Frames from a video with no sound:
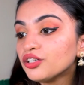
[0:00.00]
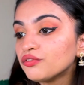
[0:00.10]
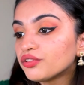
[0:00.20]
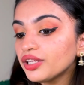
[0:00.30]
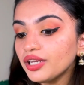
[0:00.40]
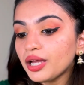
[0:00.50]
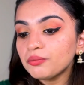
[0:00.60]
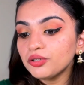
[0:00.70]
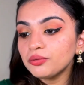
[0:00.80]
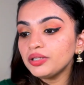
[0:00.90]
For that, I'm
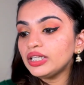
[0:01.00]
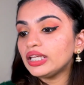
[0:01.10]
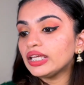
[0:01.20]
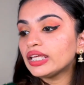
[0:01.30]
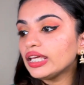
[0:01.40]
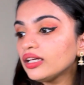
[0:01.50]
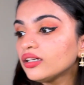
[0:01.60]
gonna be taking